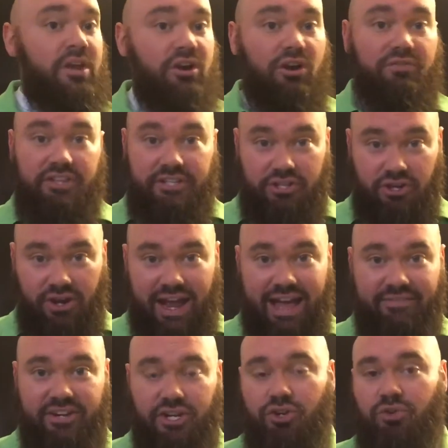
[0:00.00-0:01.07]
Hopefully you're
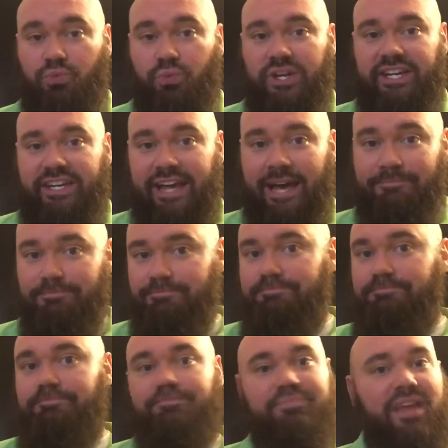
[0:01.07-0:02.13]
having a good weekend.
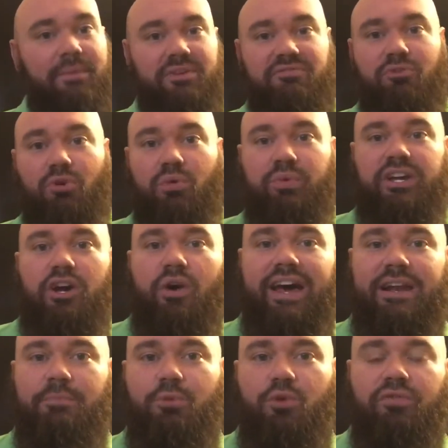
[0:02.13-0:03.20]
Now, before we go
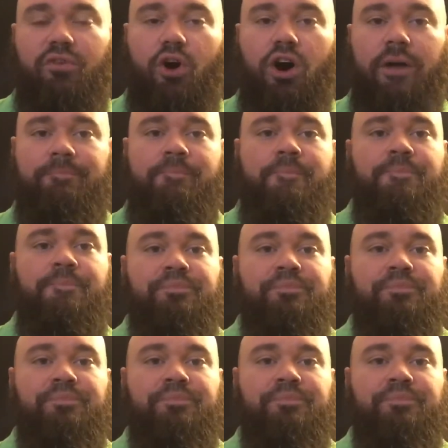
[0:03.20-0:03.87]
ahead and move on